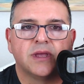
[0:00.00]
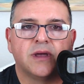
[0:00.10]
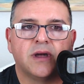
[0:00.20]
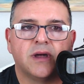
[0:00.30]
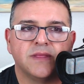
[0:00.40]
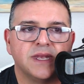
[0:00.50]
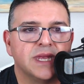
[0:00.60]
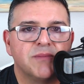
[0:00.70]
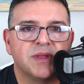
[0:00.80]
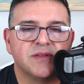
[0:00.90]
uh, and the
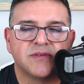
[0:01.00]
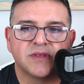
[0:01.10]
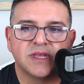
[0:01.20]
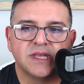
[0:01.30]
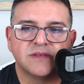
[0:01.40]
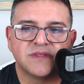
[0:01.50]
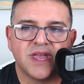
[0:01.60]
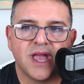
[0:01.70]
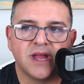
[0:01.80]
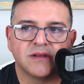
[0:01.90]
Nimmons is
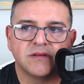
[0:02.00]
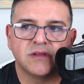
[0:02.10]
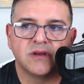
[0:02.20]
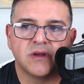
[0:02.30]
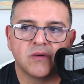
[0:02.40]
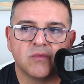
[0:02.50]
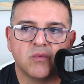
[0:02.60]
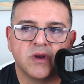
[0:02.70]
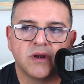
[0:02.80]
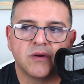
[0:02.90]
that you know
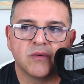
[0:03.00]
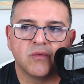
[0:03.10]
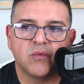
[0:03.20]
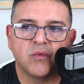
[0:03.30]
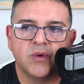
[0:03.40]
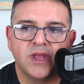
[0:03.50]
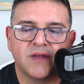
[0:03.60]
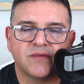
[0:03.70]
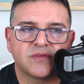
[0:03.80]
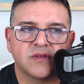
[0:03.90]
we're we
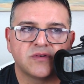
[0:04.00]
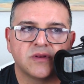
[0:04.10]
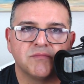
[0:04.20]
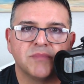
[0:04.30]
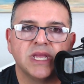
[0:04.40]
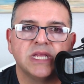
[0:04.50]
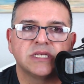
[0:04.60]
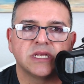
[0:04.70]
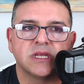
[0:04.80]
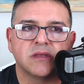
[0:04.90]
have such an
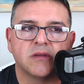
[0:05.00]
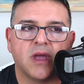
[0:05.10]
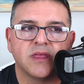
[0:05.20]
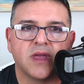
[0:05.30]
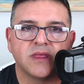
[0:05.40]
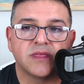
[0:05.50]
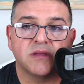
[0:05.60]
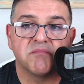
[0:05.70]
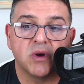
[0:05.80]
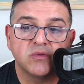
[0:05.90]
amazing. I, I
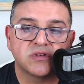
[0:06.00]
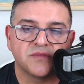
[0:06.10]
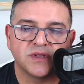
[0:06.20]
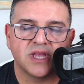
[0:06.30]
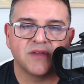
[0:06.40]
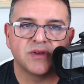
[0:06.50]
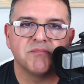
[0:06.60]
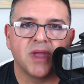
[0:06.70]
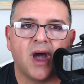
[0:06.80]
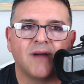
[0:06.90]
think most of us have
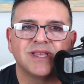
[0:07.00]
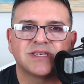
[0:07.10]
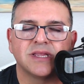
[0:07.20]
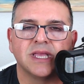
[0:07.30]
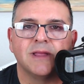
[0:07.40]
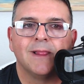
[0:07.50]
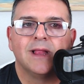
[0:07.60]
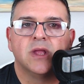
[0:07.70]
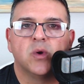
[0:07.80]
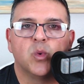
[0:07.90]
an obviously
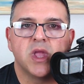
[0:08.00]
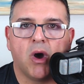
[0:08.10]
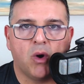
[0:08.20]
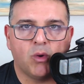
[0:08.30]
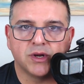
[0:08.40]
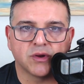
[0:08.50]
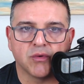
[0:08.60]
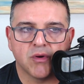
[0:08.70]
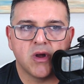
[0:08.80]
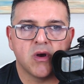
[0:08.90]
we all want to
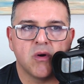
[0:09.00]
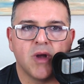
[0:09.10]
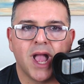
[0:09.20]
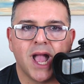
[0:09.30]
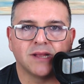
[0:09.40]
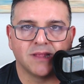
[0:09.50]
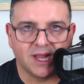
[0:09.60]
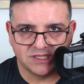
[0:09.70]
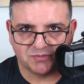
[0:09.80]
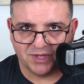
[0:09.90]
grow at
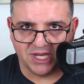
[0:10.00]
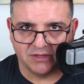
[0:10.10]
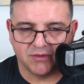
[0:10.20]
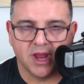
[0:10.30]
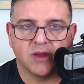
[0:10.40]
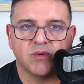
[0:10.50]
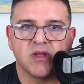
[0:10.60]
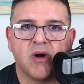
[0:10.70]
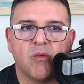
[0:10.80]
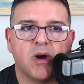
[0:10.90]
light speed, right?
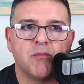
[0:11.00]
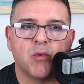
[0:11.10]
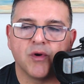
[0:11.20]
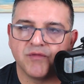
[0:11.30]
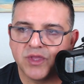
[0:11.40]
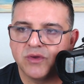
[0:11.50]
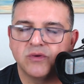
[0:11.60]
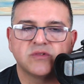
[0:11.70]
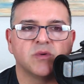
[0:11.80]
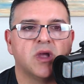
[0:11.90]
We all want more
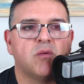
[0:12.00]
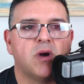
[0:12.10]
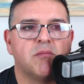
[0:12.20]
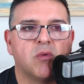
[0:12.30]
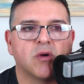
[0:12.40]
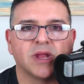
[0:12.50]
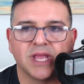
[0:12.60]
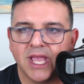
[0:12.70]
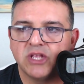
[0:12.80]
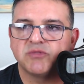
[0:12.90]
views, we all want more
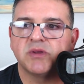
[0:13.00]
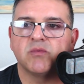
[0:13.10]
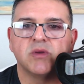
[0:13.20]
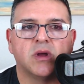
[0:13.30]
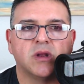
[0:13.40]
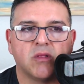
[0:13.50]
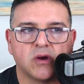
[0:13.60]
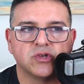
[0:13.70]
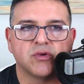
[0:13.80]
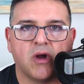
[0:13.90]
engagement, we want a
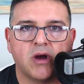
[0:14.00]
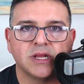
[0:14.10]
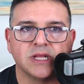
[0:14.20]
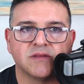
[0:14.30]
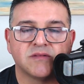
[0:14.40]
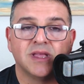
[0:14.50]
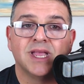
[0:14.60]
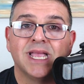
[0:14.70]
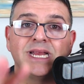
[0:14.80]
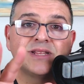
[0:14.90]
larger audience,
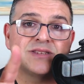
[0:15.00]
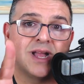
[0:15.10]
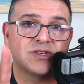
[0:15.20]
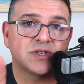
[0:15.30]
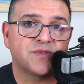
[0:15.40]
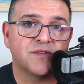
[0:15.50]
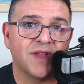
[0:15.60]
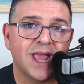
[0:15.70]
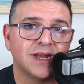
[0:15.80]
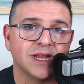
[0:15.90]
and it's not just for
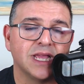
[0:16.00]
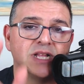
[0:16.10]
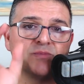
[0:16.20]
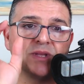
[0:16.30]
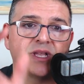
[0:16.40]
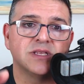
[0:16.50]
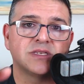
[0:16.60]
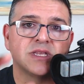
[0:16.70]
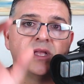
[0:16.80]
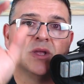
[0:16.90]
vanity. It's
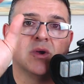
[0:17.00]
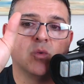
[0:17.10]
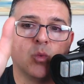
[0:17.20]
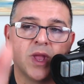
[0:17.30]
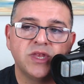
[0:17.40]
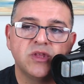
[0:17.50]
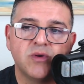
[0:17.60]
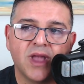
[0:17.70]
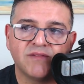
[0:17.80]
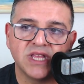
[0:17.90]
because when
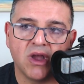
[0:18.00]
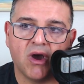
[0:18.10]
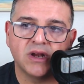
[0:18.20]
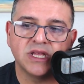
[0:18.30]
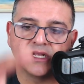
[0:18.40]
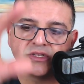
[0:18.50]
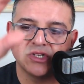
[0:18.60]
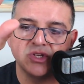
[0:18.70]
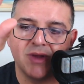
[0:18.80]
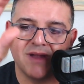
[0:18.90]
you have the audience,
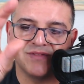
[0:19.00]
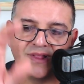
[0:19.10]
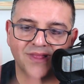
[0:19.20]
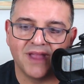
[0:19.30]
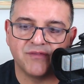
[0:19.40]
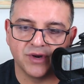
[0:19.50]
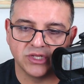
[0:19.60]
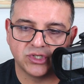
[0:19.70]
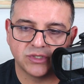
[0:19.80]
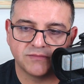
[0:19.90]
you have the
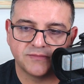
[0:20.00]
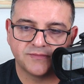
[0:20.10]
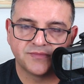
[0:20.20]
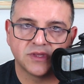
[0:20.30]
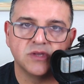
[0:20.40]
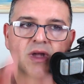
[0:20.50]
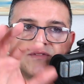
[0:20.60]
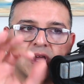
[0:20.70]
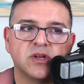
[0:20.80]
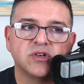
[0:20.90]
leverage. You
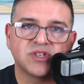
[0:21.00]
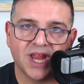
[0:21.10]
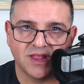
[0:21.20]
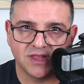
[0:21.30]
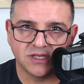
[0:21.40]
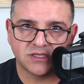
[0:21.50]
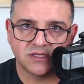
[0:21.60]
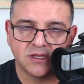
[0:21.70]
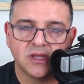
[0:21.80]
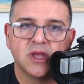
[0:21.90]
have to understand this.
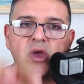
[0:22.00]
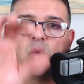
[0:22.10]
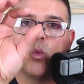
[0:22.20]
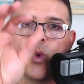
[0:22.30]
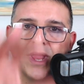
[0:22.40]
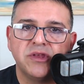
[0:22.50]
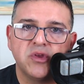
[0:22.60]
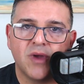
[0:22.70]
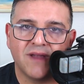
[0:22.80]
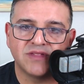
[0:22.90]
When
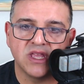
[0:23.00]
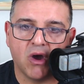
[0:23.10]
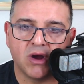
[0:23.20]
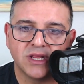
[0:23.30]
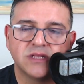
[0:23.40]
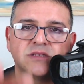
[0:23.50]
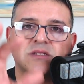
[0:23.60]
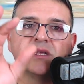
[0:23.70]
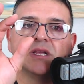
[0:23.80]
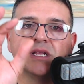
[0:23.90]
you have the
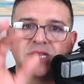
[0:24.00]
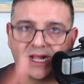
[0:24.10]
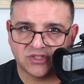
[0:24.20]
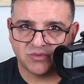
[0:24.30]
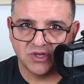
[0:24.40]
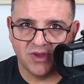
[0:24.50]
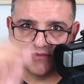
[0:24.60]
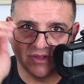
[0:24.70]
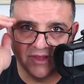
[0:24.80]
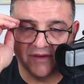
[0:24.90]
audience, that's when you
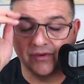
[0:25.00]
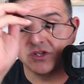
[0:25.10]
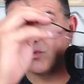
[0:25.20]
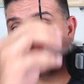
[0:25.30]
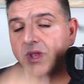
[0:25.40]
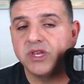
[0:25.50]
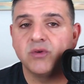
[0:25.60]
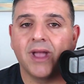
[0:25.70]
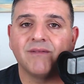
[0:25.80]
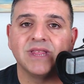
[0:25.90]
have the leverage. When
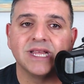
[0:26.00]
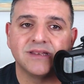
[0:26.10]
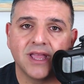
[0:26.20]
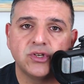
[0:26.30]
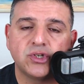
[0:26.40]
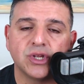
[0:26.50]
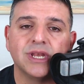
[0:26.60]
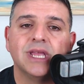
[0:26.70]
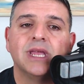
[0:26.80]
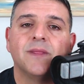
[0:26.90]
you have the
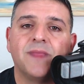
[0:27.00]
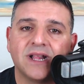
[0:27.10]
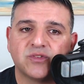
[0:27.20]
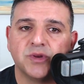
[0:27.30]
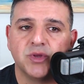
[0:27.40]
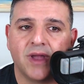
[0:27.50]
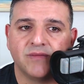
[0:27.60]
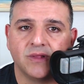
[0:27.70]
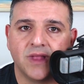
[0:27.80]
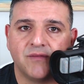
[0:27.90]
attention, that's when you
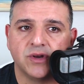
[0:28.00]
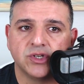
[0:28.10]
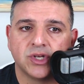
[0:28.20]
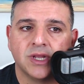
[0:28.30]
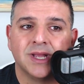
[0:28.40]
have the leverage